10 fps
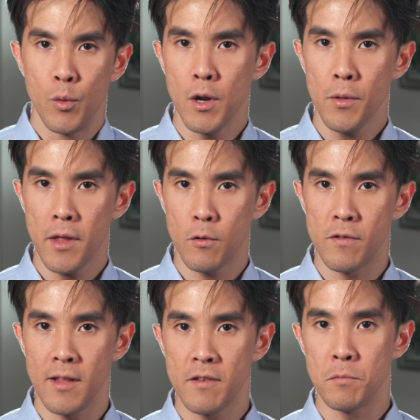We know that
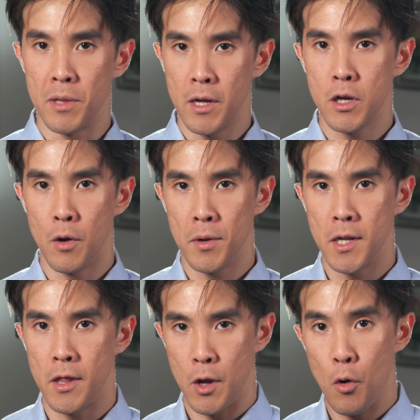there's less blood going
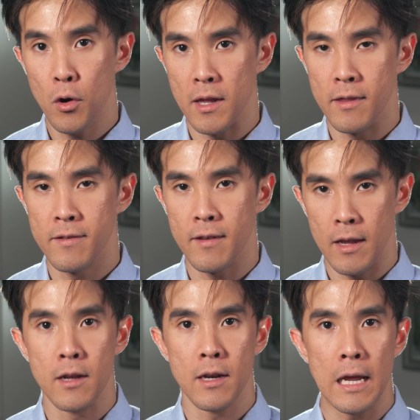to the organs
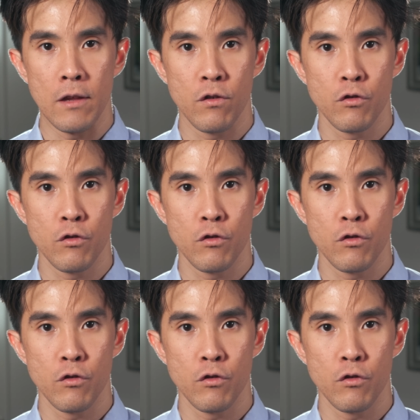in heat